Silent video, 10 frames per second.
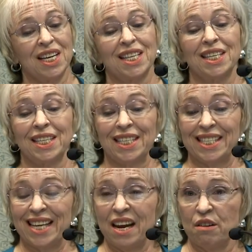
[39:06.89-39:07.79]
that it's
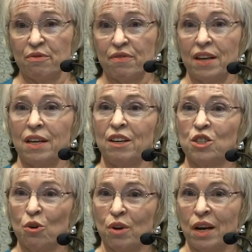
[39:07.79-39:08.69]
safe and it's
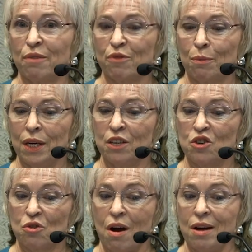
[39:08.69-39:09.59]
okay for me to
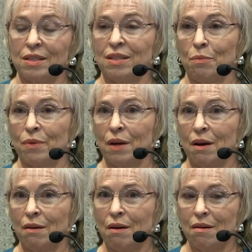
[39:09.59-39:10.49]
try something
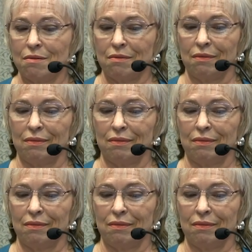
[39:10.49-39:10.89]
unknown?